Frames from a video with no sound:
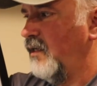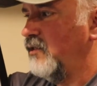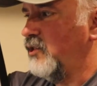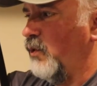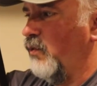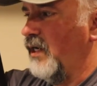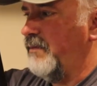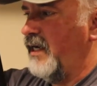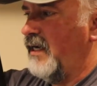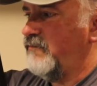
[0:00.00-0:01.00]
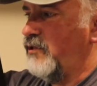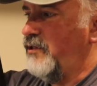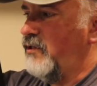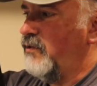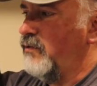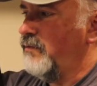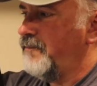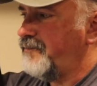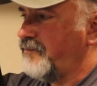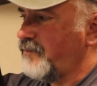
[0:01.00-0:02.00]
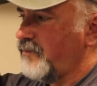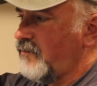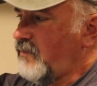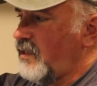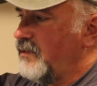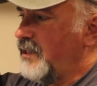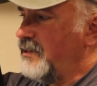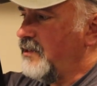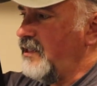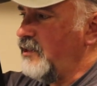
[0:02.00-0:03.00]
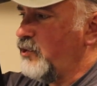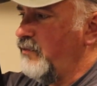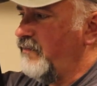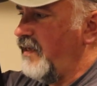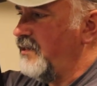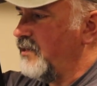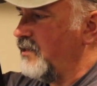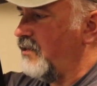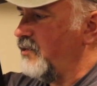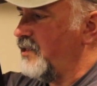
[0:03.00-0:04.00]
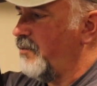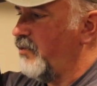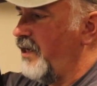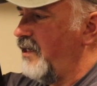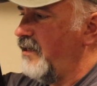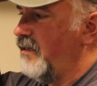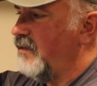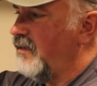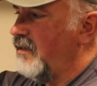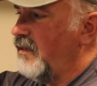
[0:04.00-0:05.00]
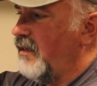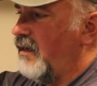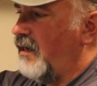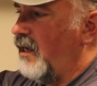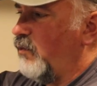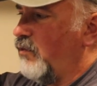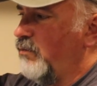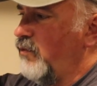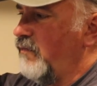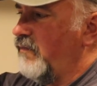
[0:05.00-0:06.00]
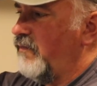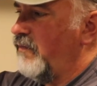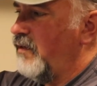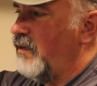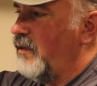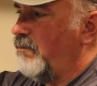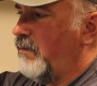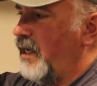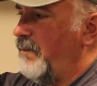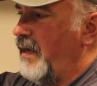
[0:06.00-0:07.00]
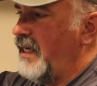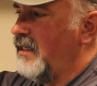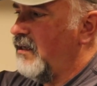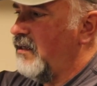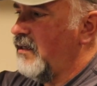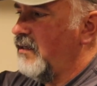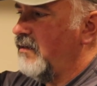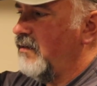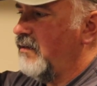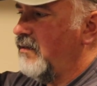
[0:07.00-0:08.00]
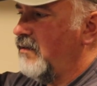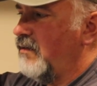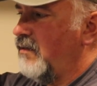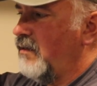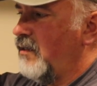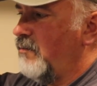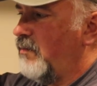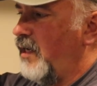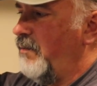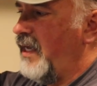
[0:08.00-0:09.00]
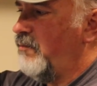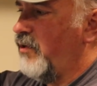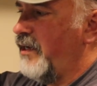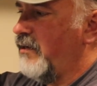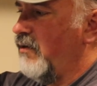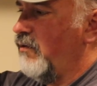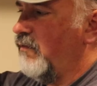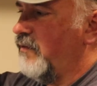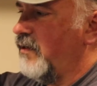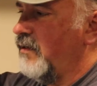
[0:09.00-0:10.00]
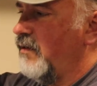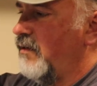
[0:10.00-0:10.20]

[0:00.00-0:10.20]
So what I'm going to have to do, since these two phases are separated, I will move my main lug, my main breaker over.